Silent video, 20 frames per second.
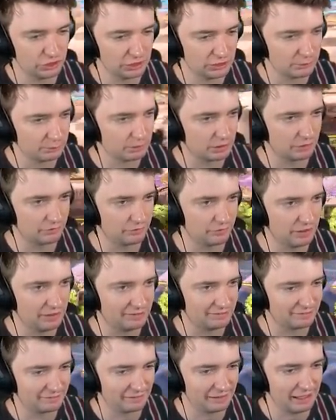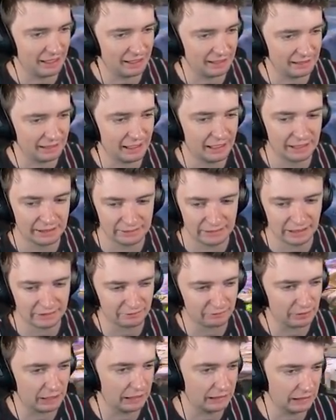hit them in the face. And yeah,
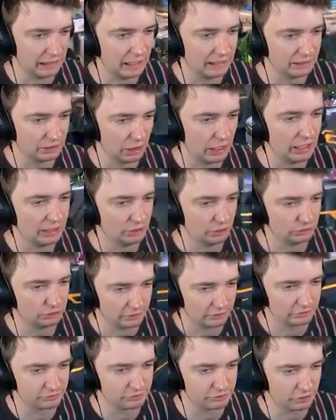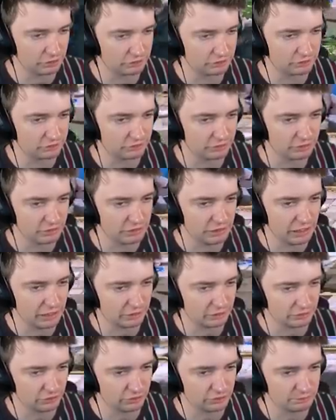that's right. I got, I got those dunks. I
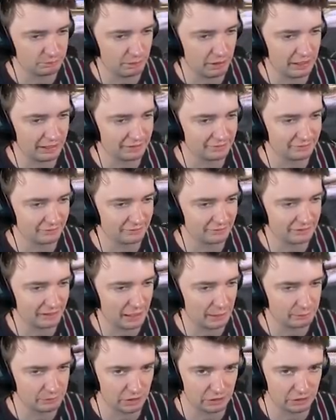got those spikes, those slam